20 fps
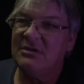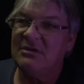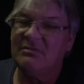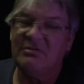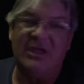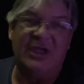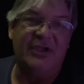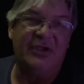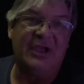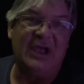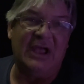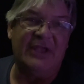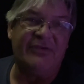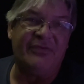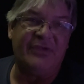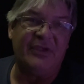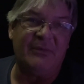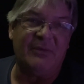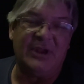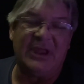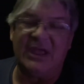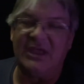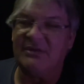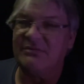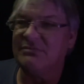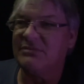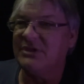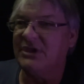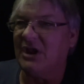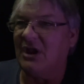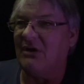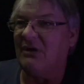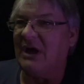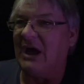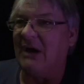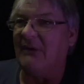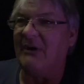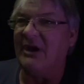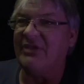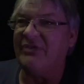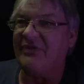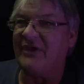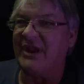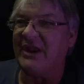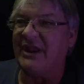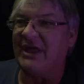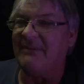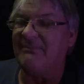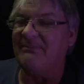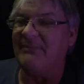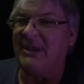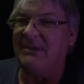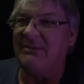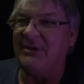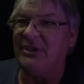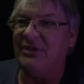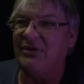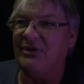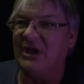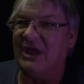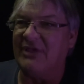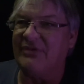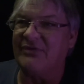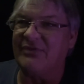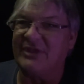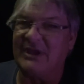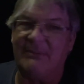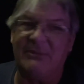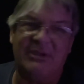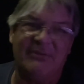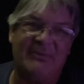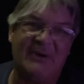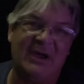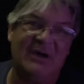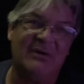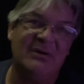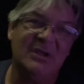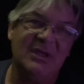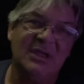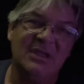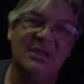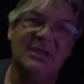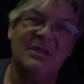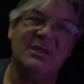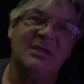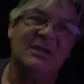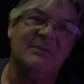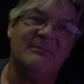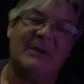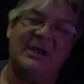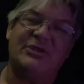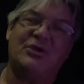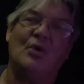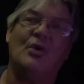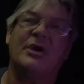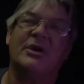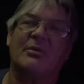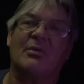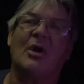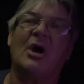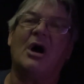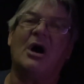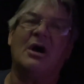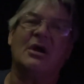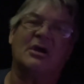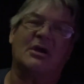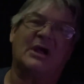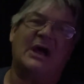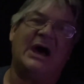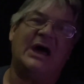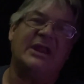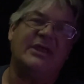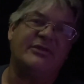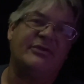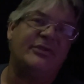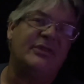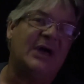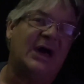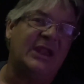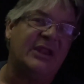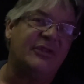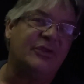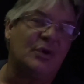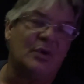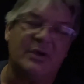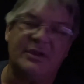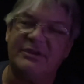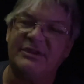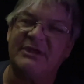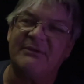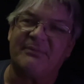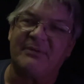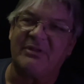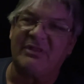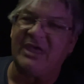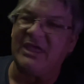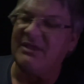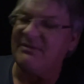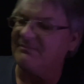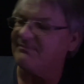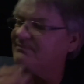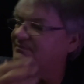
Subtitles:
let you guys see what how I set it up. Maybe you guys can tell me about, am I doing it wrong or how to do it differently.